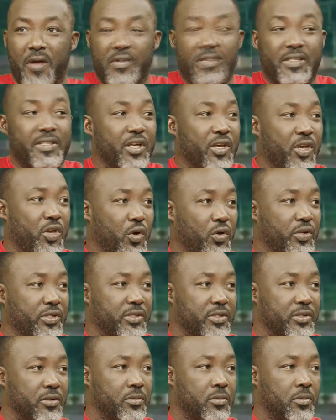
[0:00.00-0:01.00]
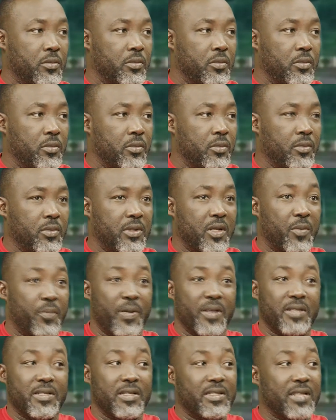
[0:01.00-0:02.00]
secured, the
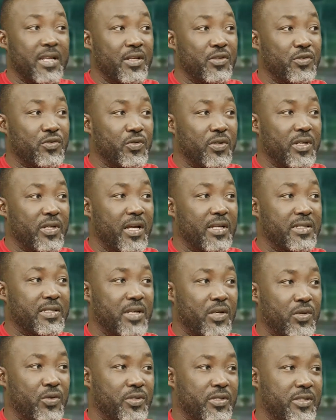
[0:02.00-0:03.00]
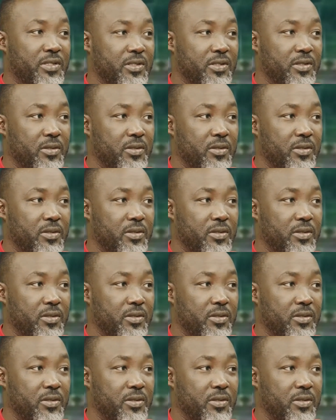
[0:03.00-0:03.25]
person tends to get jealous.